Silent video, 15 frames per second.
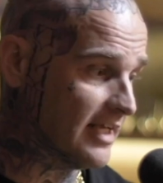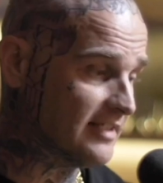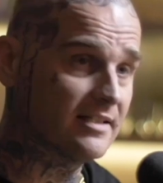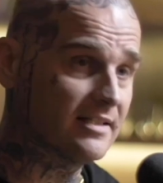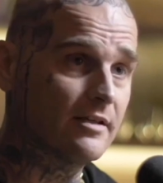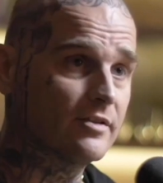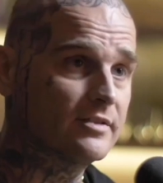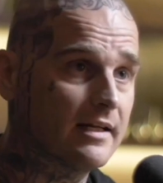
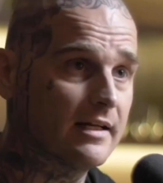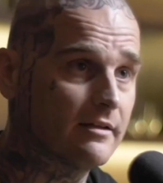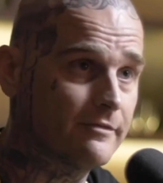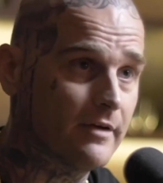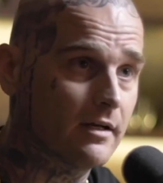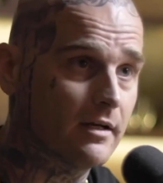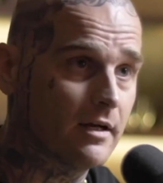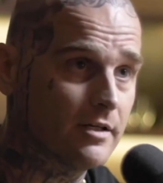That's on the other side of the
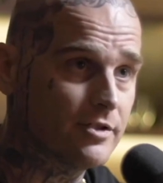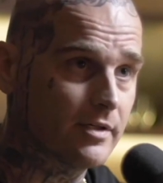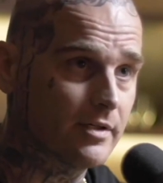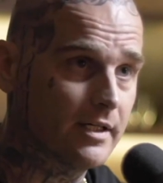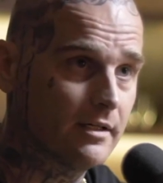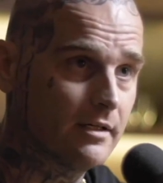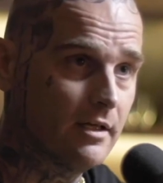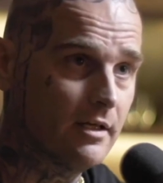fucking
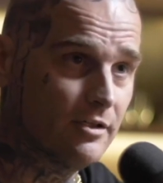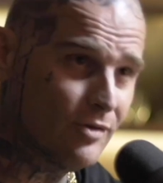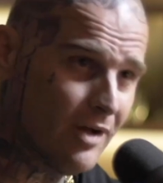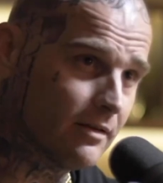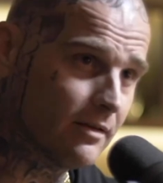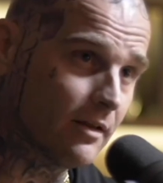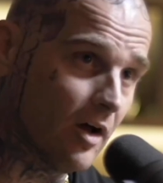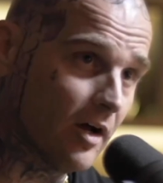country. You
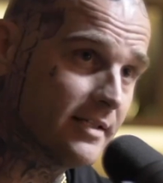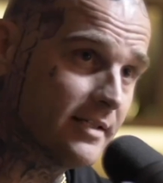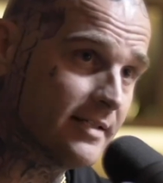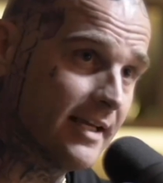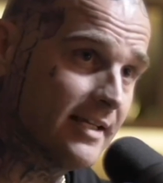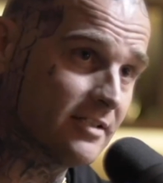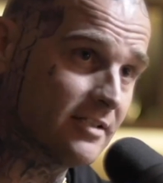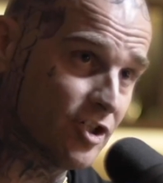know how long it
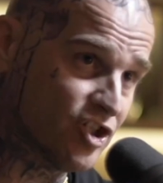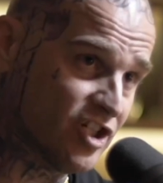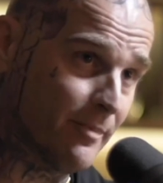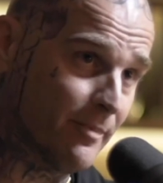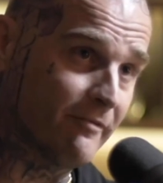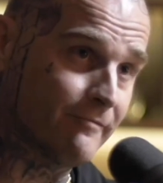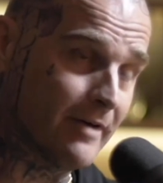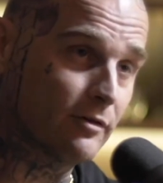takes to
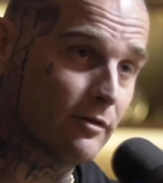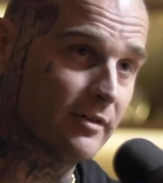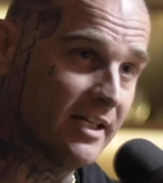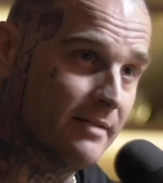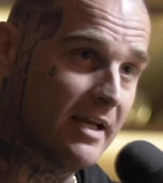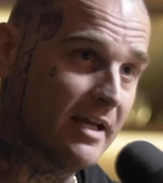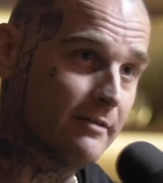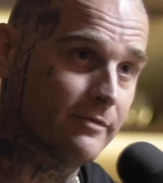ship a federal
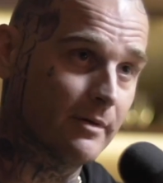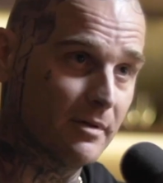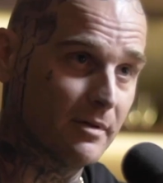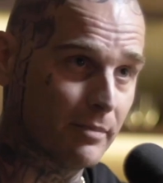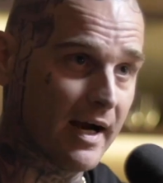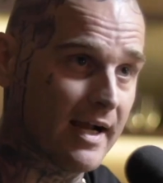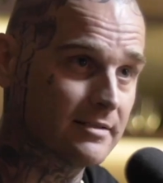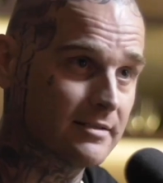inmate from
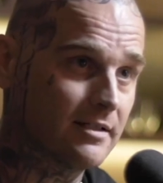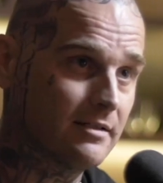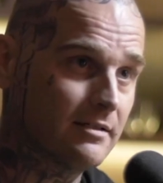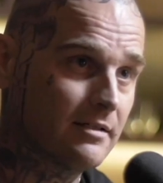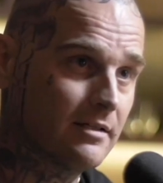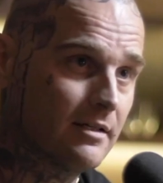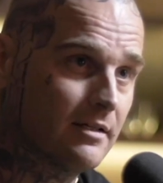Nebraska?